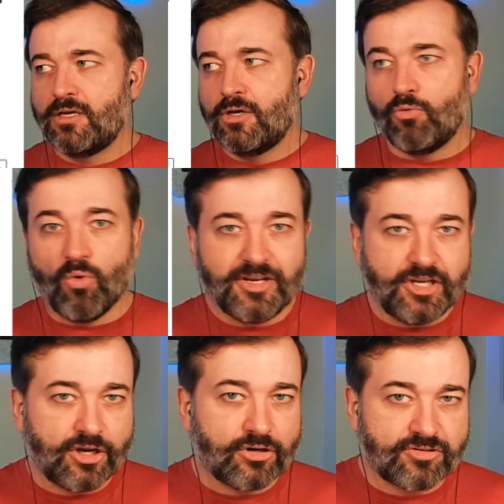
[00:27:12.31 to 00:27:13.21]
1
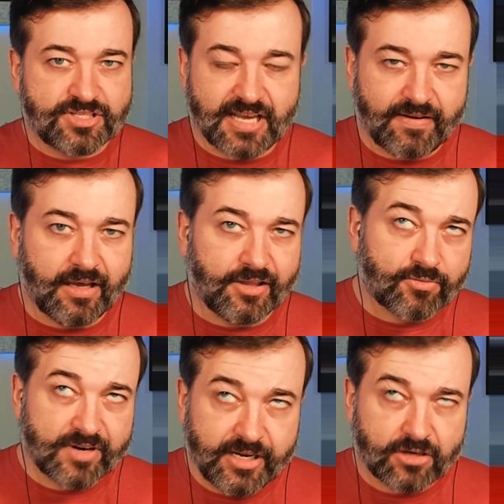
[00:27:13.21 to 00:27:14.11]
year,
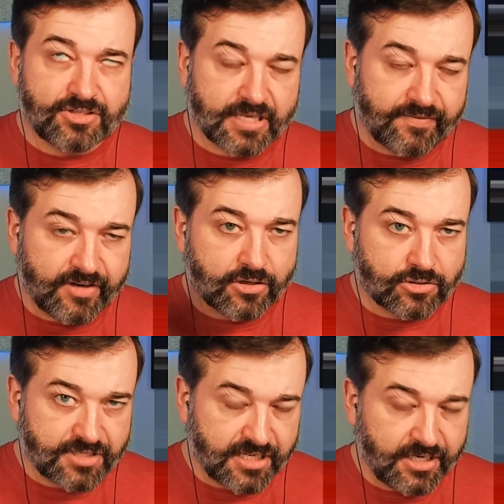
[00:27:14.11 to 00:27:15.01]
3 years, 7 years, or
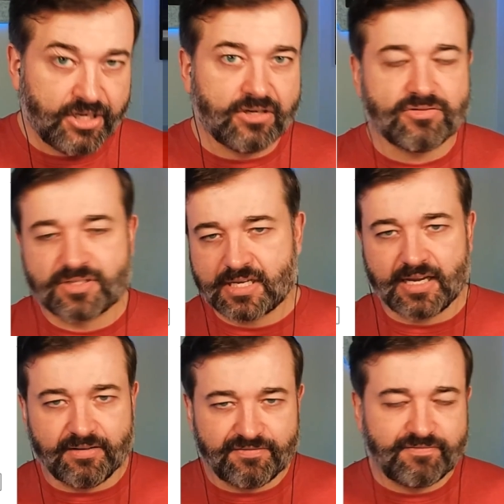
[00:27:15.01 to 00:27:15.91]
10 years kind
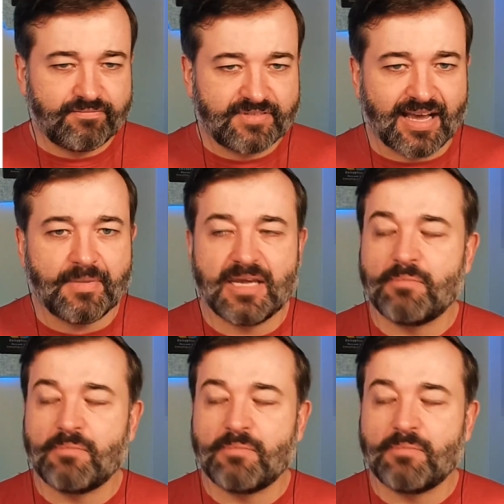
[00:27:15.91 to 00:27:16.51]
of timing.